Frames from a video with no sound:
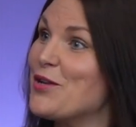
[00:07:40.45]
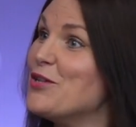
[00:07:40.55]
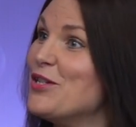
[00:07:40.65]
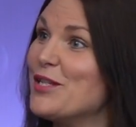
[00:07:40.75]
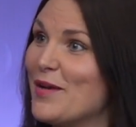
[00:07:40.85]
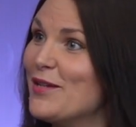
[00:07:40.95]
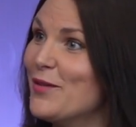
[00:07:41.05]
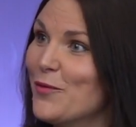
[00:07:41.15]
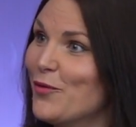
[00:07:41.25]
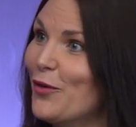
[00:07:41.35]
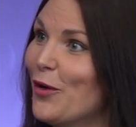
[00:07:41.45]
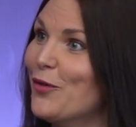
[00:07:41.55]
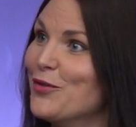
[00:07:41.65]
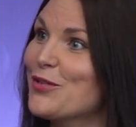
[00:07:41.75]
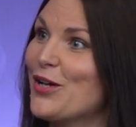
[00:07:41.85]
Because you spend an awful lot
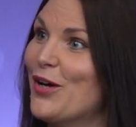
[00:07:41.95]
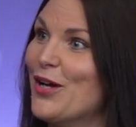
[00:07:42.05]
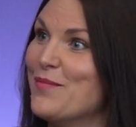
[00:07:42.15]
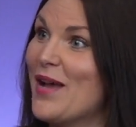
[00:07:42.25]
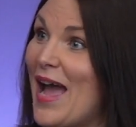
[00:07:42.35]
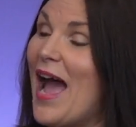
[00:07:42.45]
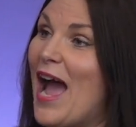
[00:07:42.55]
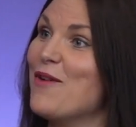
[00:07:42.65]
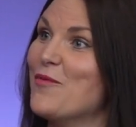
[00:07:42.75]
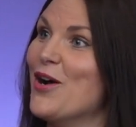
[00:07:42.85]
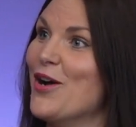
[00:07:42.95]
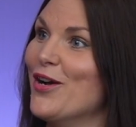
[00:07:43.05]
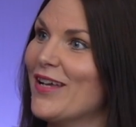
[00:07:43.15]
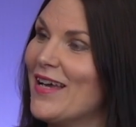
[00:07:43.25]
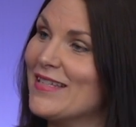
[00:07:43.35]
of your time at
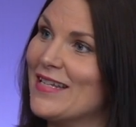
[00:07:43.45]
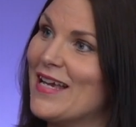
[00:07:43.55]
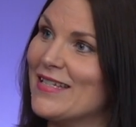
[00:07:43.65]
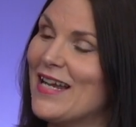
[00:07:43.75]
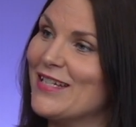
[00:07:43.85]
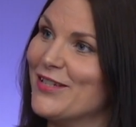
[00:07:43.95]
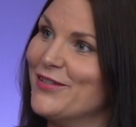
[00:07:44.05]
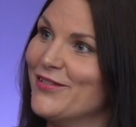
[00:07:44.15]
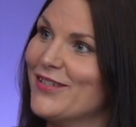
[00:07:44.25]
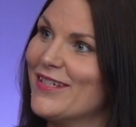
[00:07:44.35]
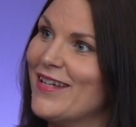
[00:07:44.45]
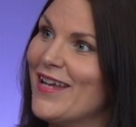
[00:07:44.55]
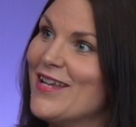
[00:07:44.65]
work as an adult.